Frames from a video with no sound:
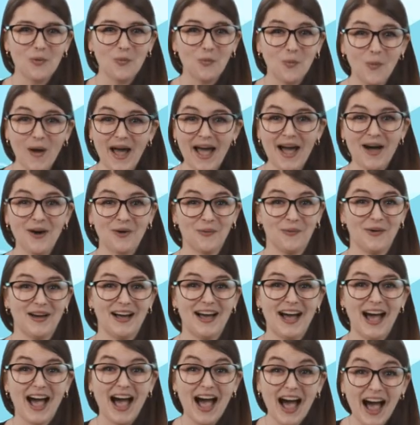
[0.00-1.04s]
Wow,
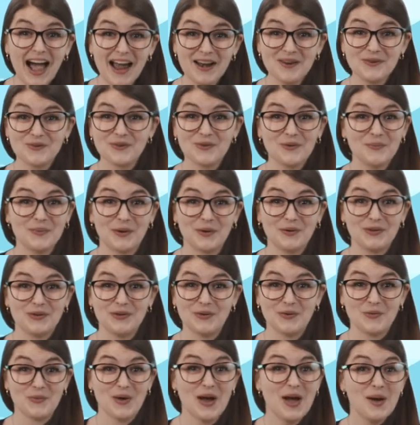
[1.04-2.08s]
I don't know about
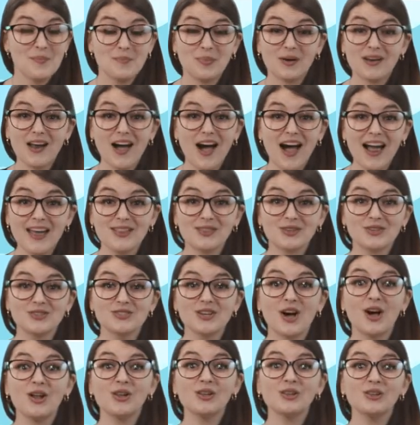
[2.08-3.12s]
you, but I learned
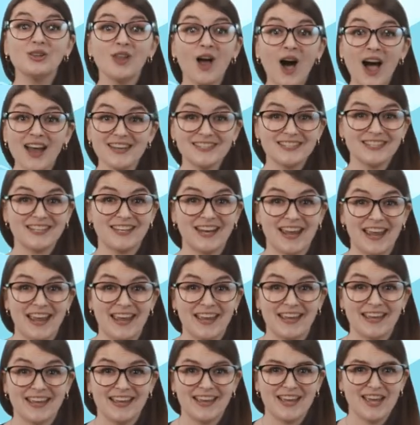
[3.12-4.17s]
a lot today.
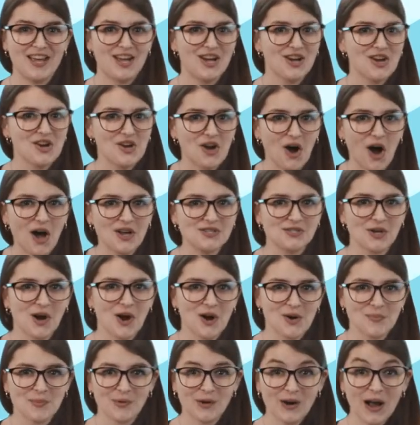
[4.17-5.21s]
God's
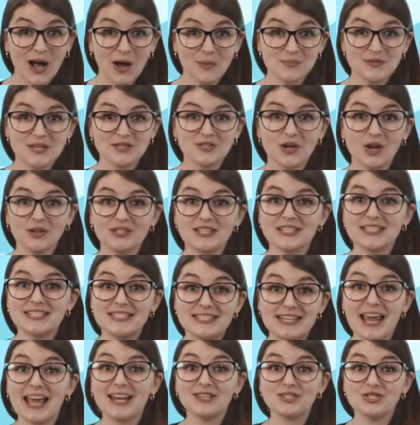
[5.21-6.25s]
armor helps us all to
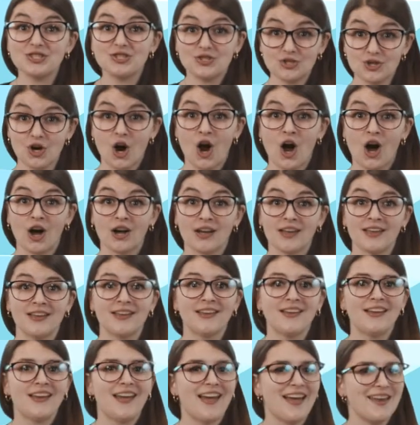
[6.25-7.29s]
stand strong
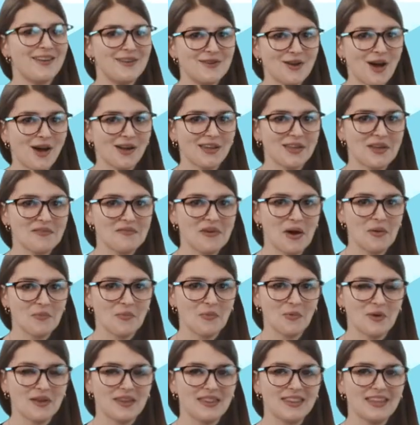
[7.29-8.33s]
and not give up
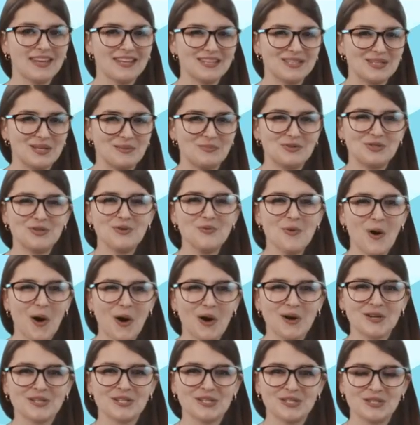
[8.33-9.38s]
when things seem too
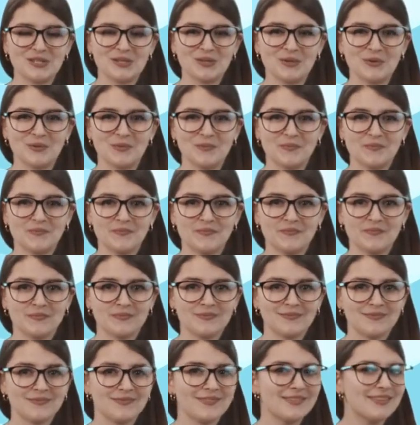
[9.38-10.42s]
hard to do.
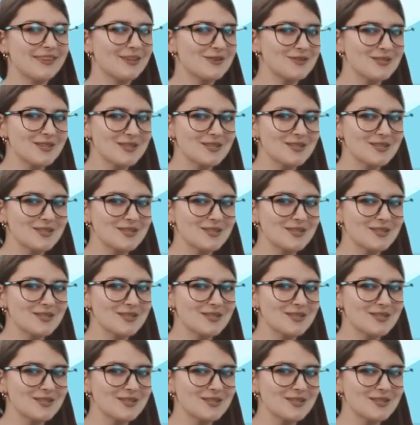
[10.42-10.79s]
There's a